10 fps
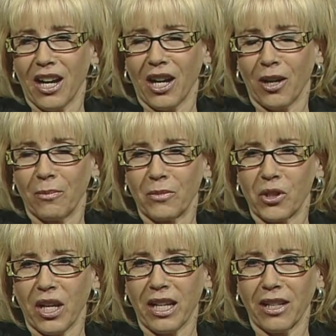Um,
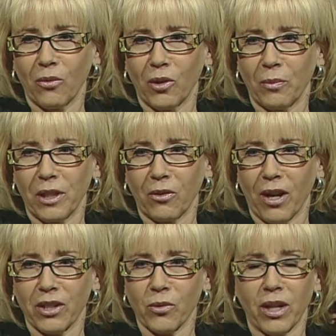Jake will be
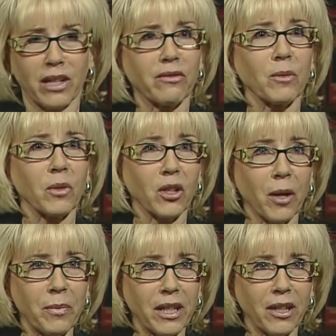graduating from
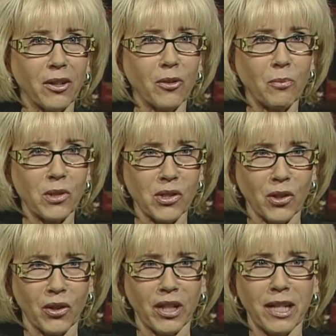Columbia,
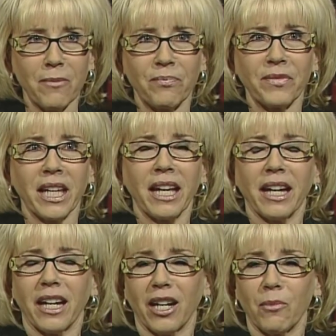Missouri,
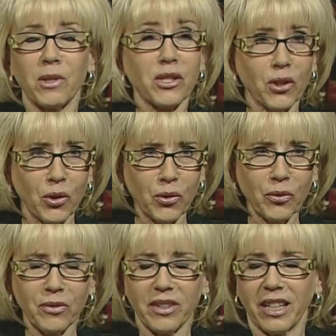uh, Mizzou.